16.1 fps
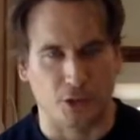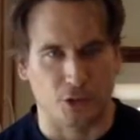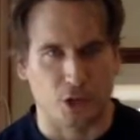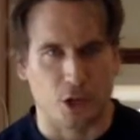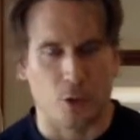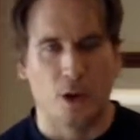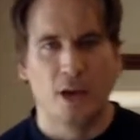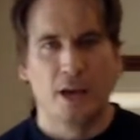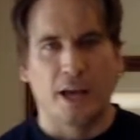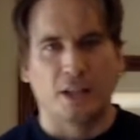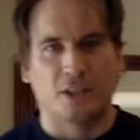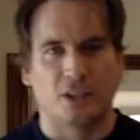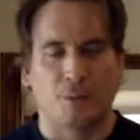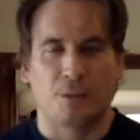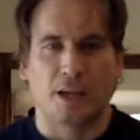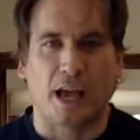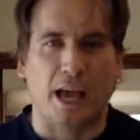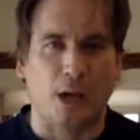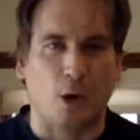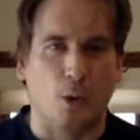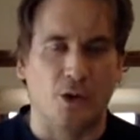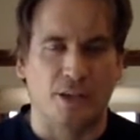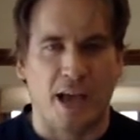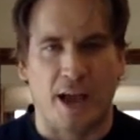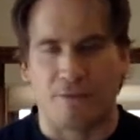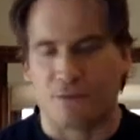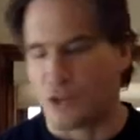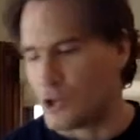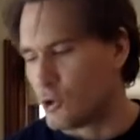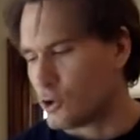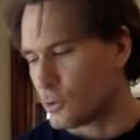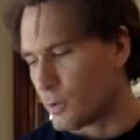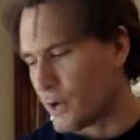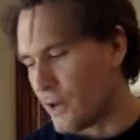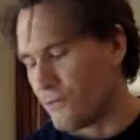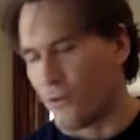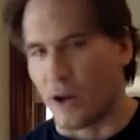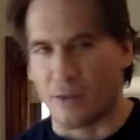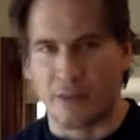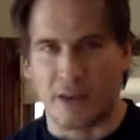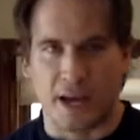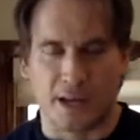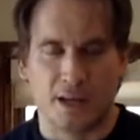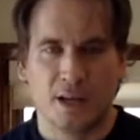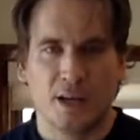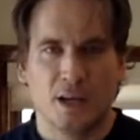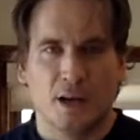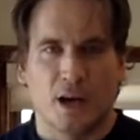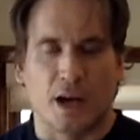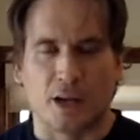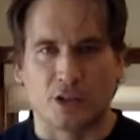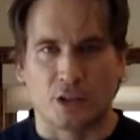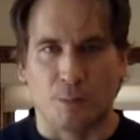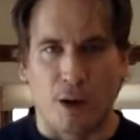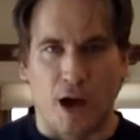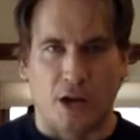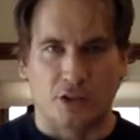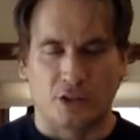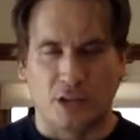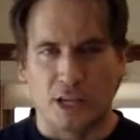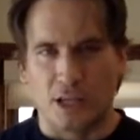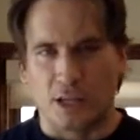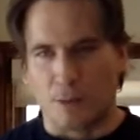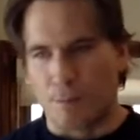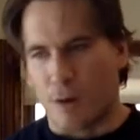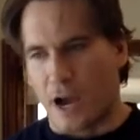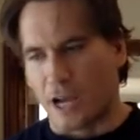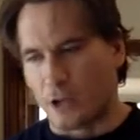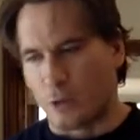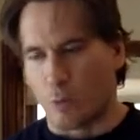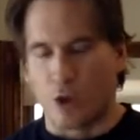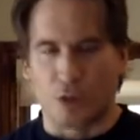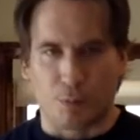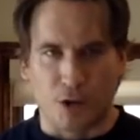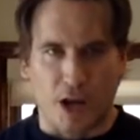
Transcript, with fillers: So it's something I always have to use, but I find that uh, stemoxydine combined with